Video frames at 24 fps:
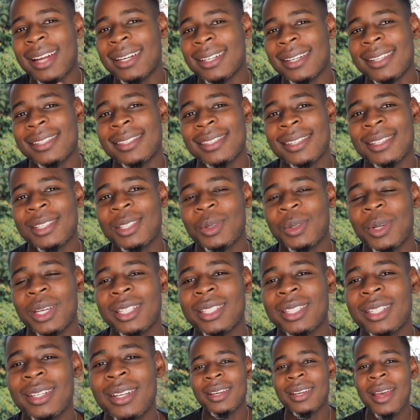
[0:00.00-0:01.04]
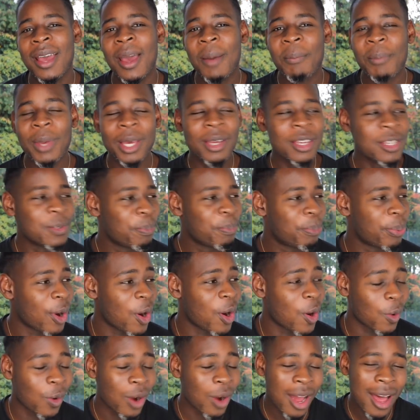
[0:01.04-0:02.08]
in this situation, because
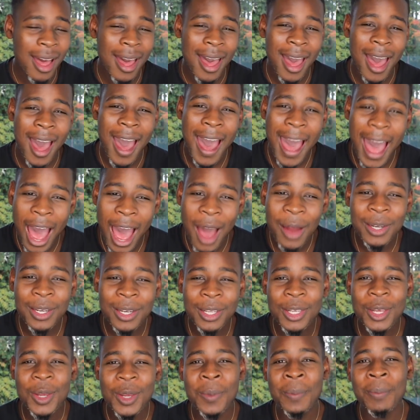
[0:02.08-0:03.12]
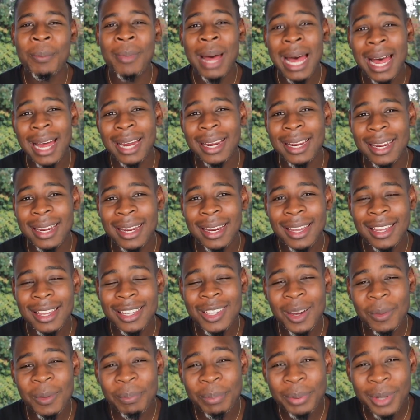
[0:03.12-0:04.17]
bro, how do you mark
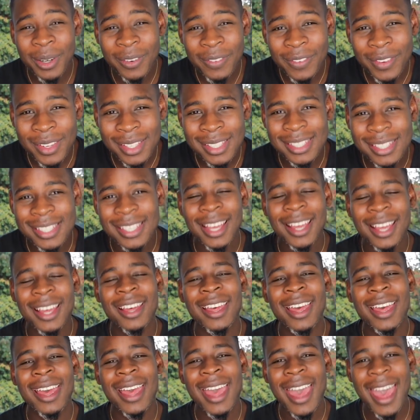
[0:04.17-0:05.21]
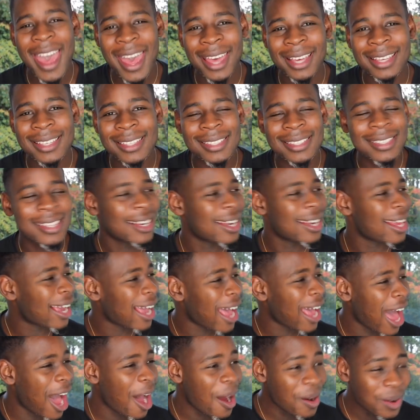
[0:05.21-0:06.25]
your brother's ex? Like,
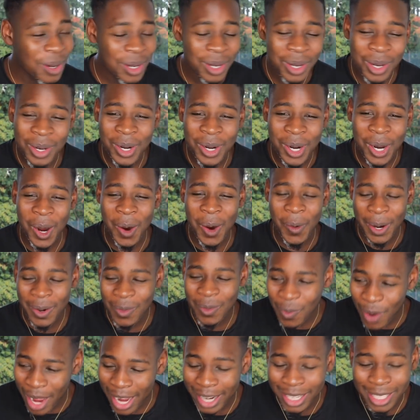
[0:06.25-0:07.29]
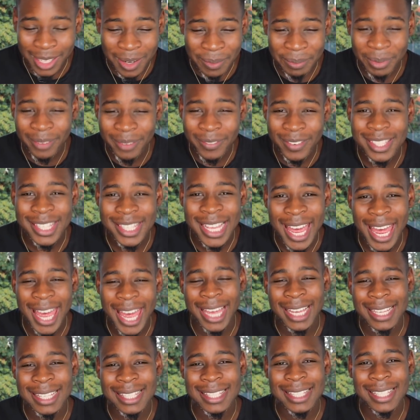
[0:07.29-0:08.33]
how do you go and whack your brother's
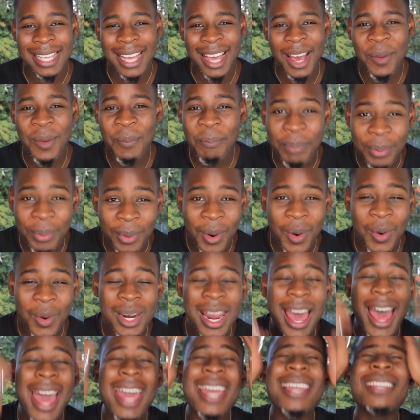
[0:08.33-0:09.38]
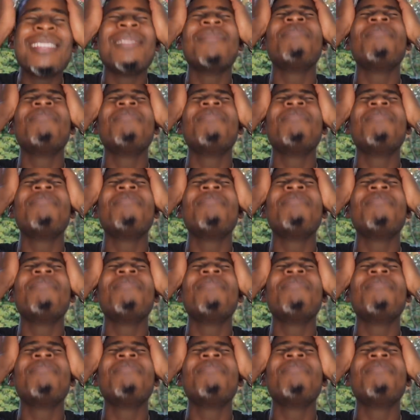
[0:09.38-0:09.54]
ex? Bro, that is